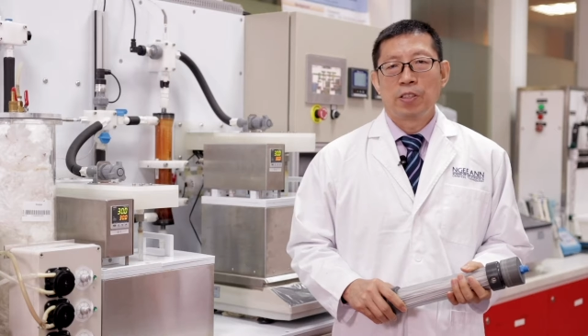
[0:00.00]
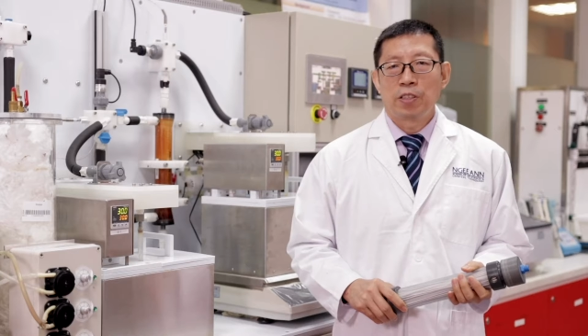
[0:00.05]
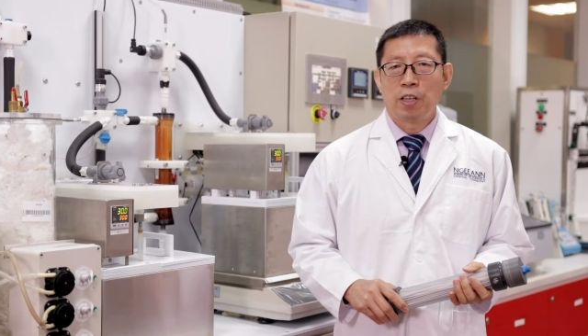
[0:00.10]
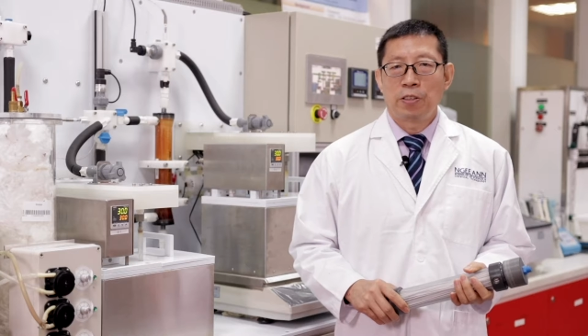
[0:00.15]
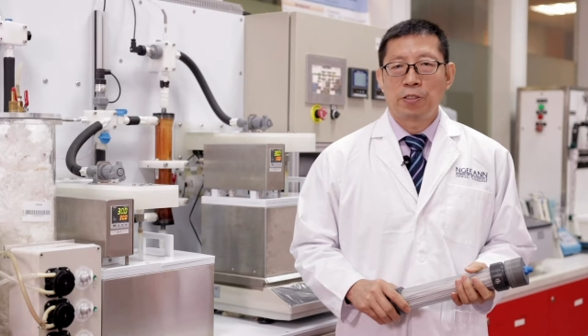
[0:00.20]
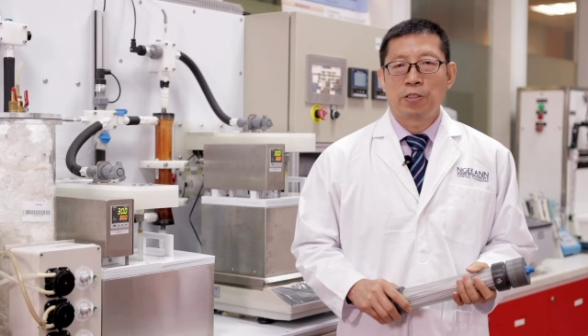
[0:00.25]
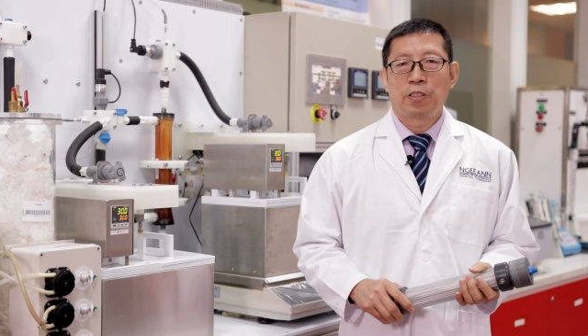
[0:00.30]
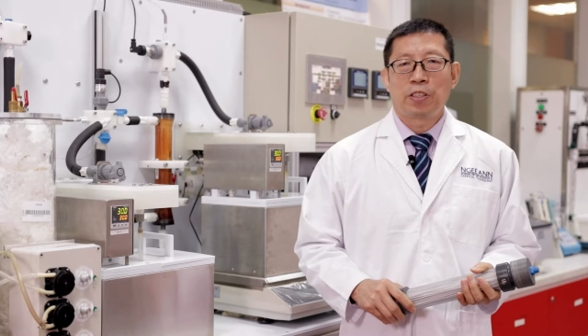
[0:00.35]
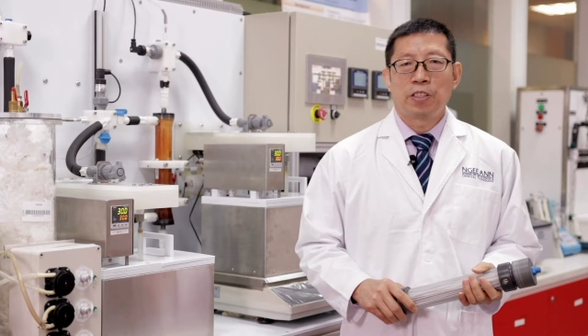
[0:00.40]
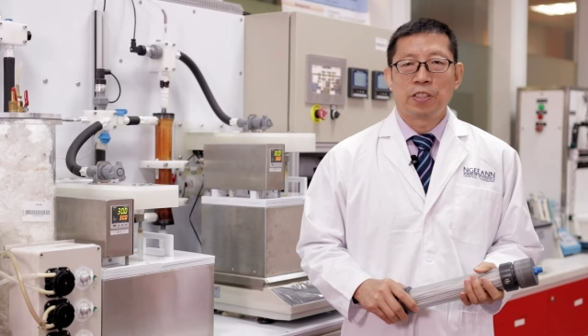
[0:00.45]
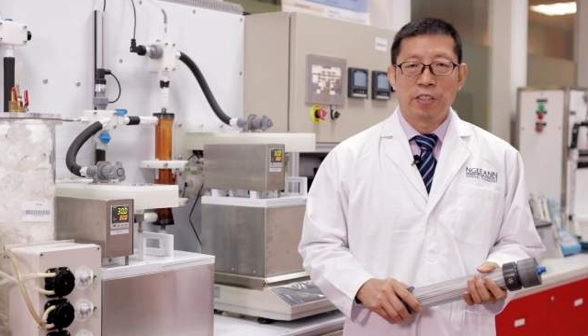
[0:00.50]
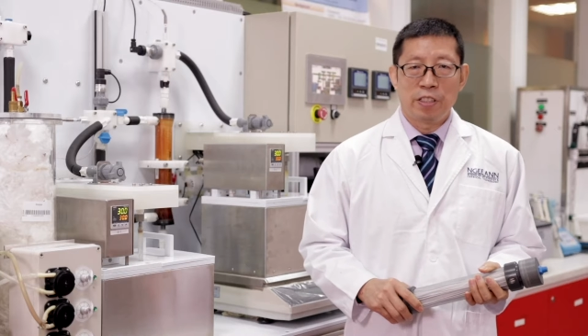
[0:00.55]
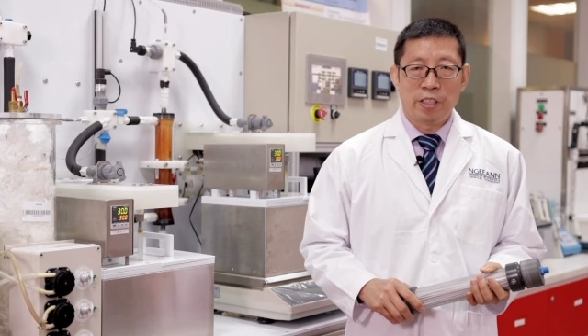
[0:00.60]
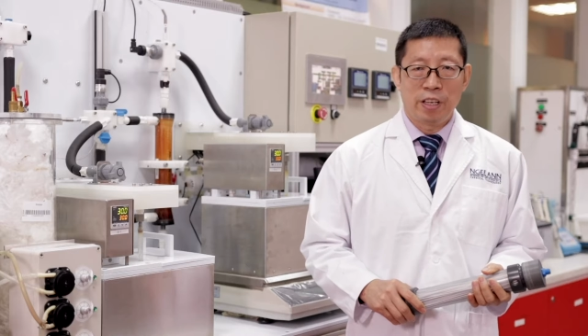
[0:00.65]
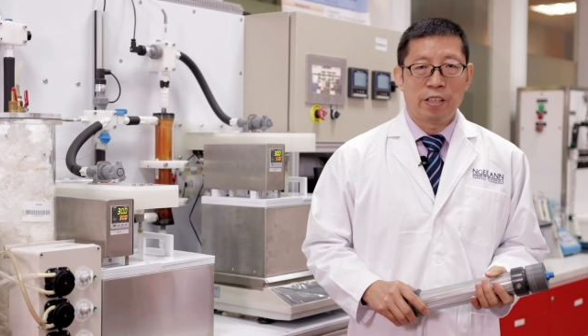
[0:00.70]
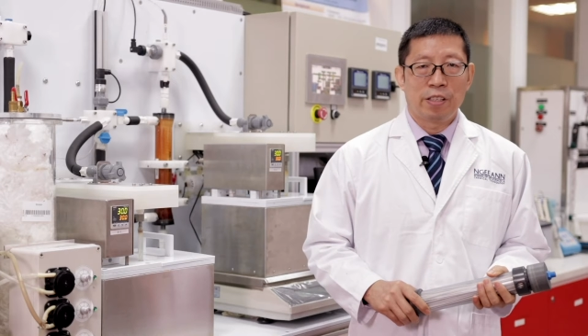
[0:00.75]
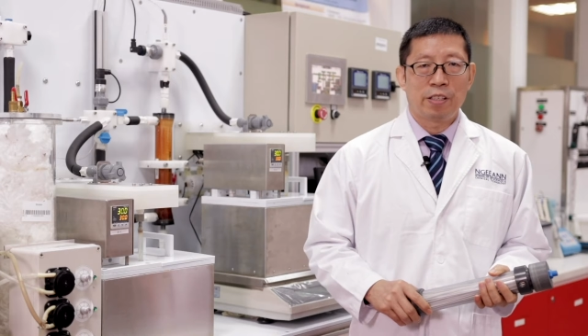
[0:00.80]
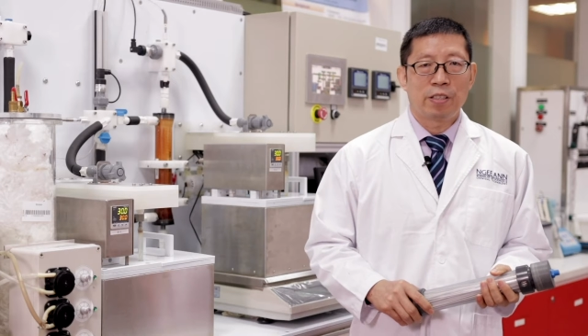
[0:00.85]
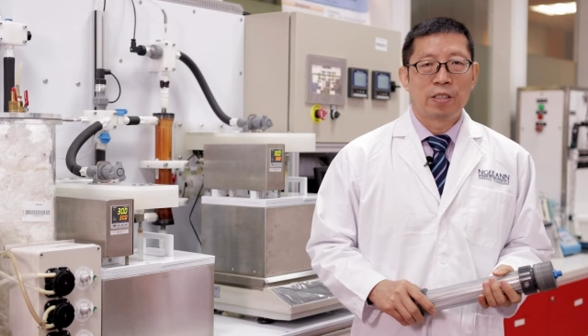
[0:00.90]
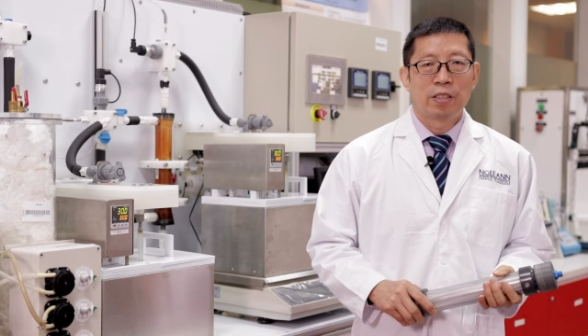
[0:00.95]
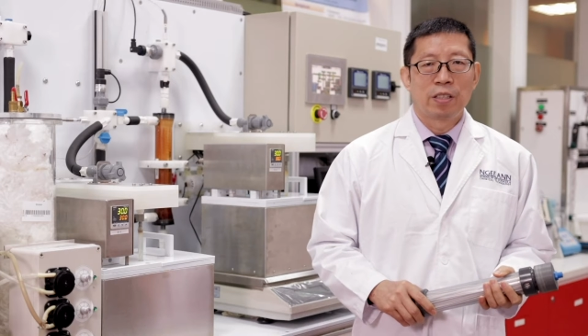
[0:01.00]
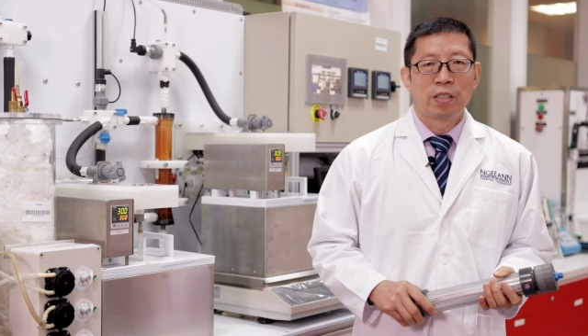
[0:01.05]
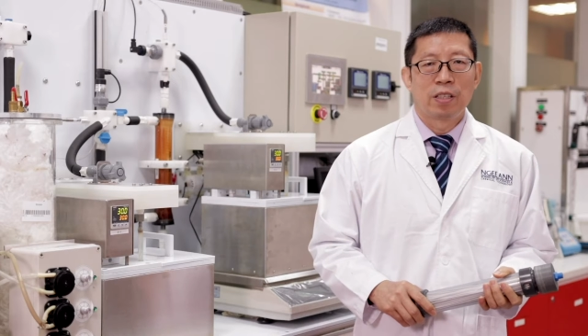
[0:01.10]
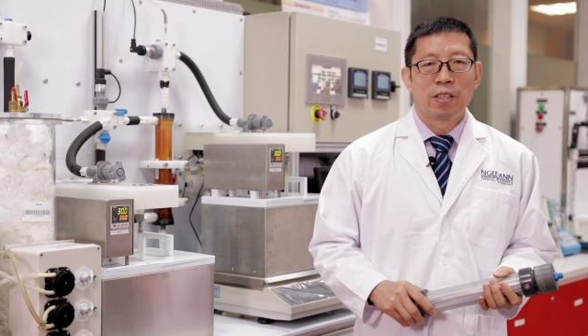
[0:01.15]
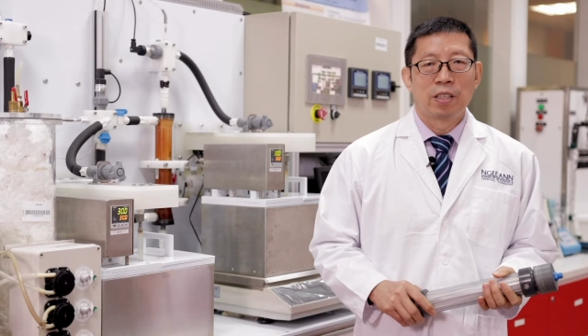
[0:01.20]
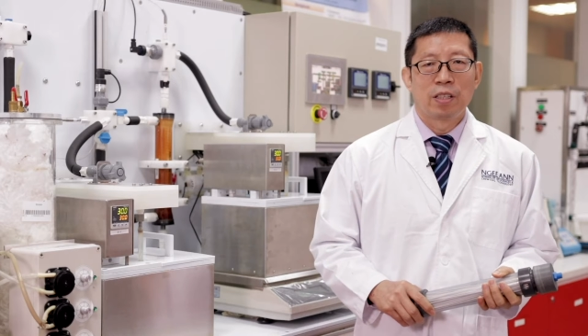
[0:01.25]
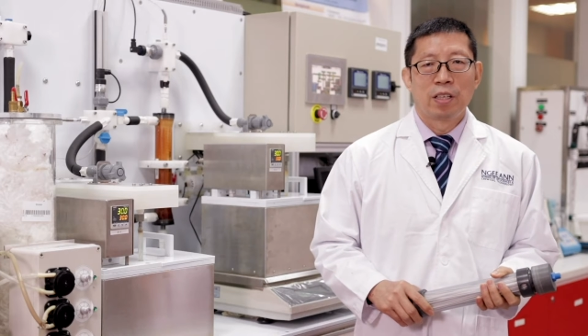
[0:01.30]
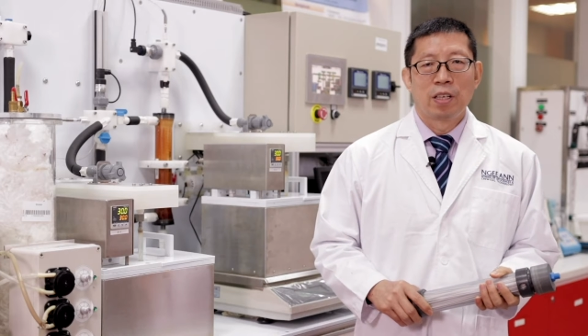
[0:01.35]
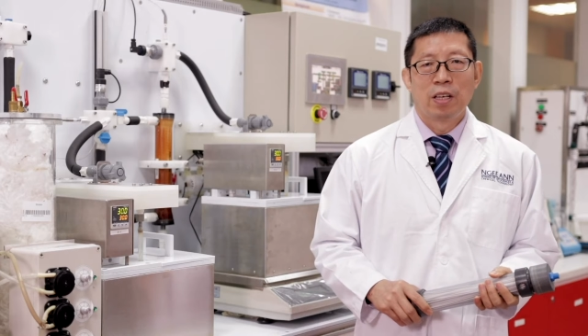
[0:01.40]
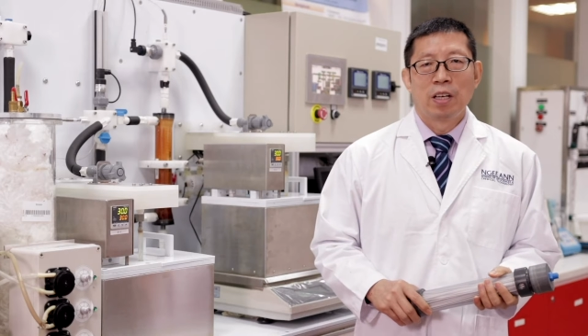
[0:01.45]
The answer is yes.
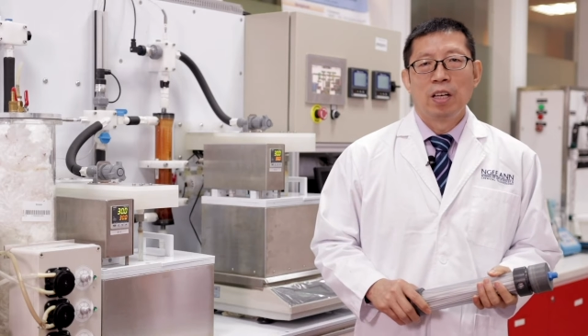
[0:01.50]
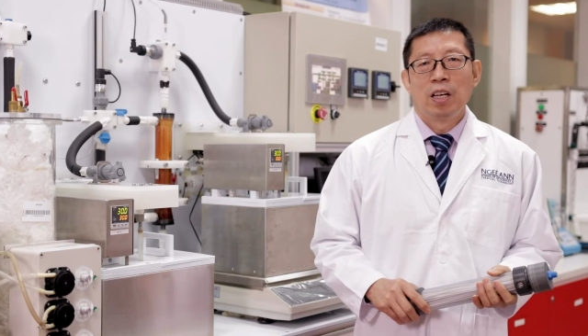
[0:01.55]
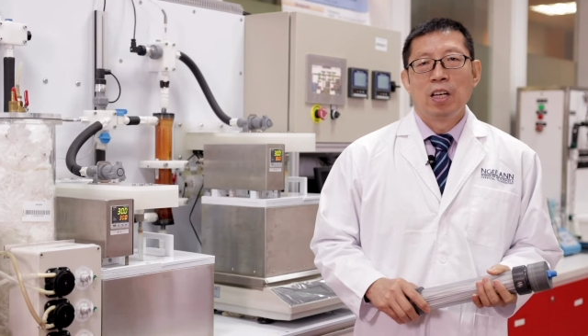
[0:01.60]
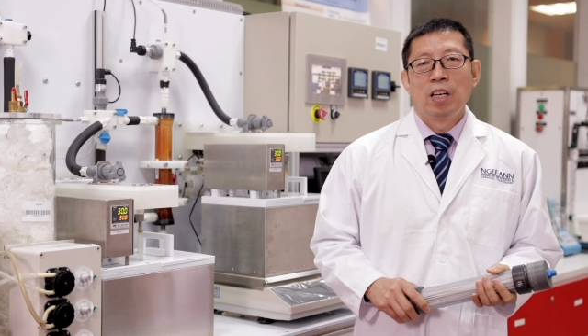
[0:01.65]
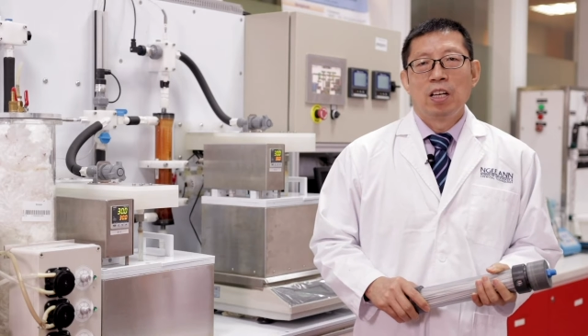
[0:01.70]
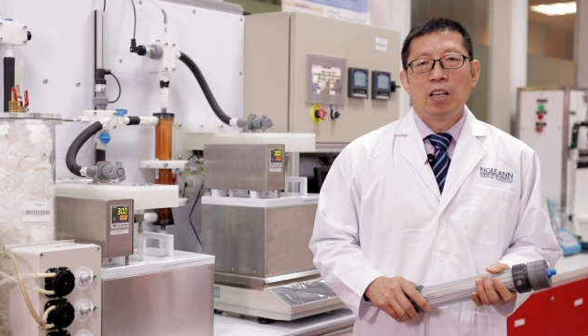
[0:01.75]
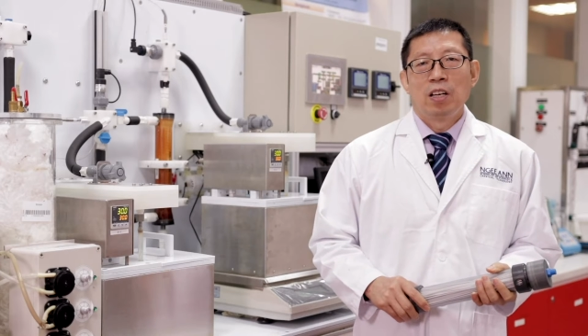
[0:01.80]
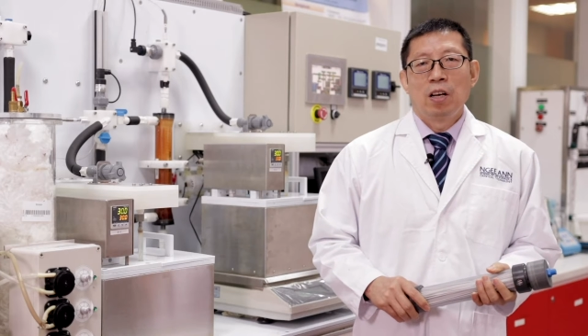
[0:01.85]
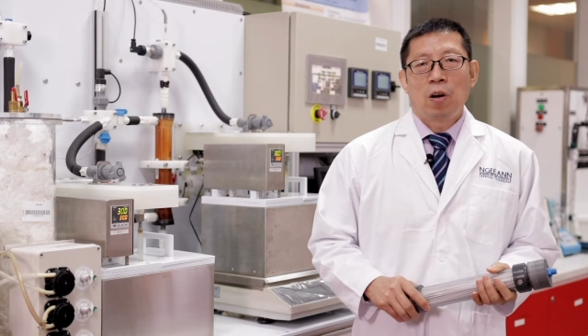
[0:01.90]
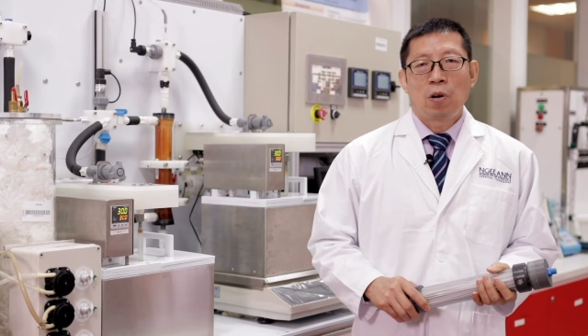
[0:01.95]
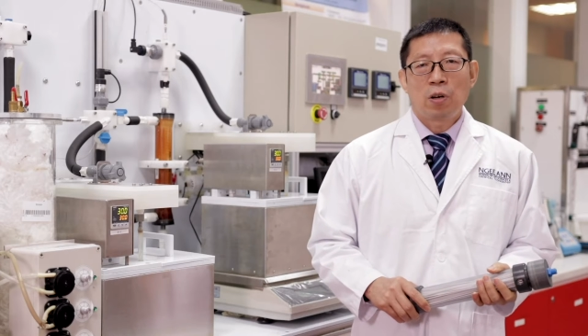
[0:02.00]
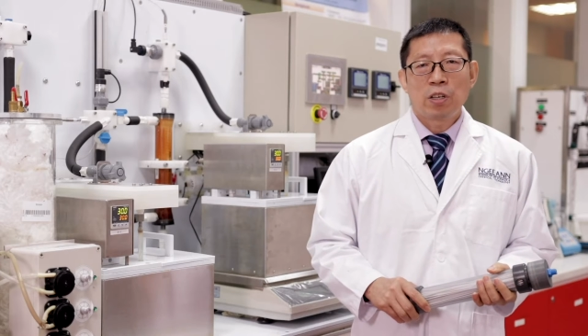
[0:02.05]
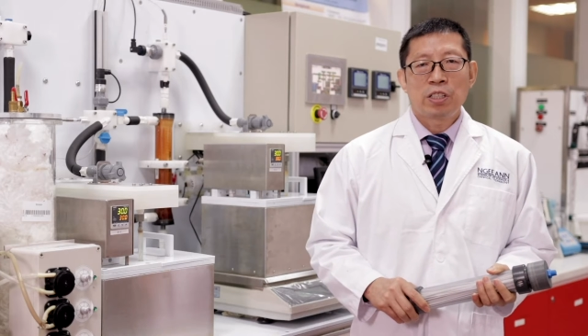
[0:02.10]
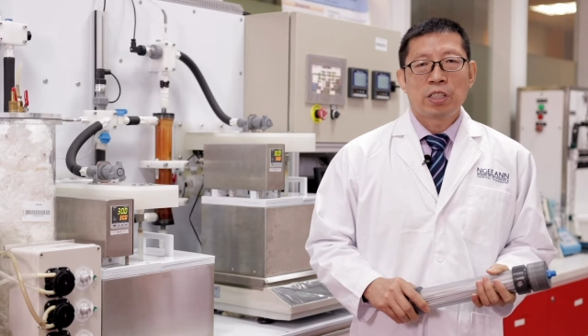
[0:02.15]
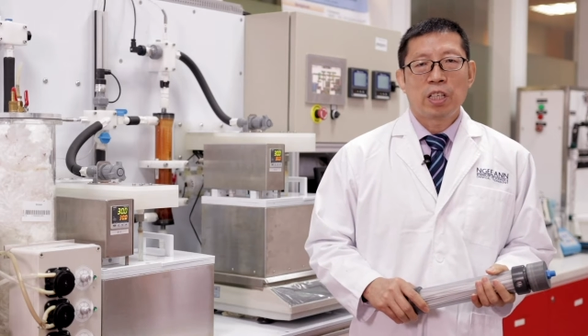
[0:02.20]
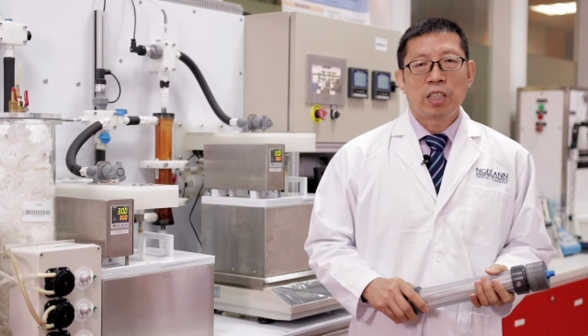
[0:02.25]
Our